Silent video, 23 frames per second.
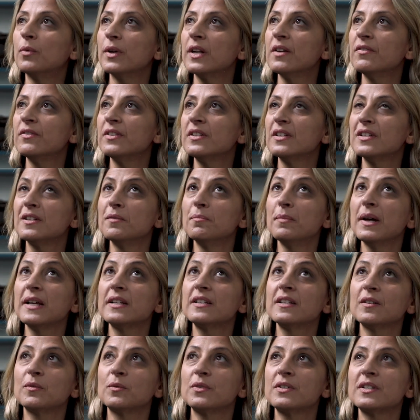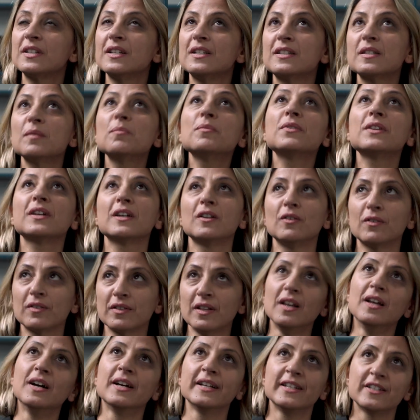whatever, it doesn't matter, will say something along the
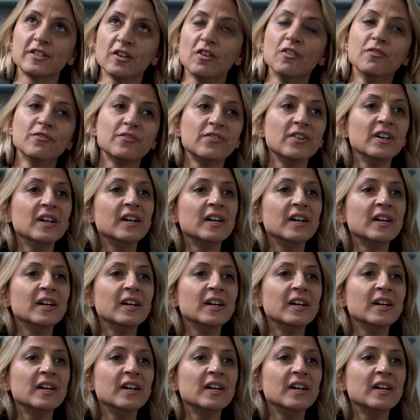lines of,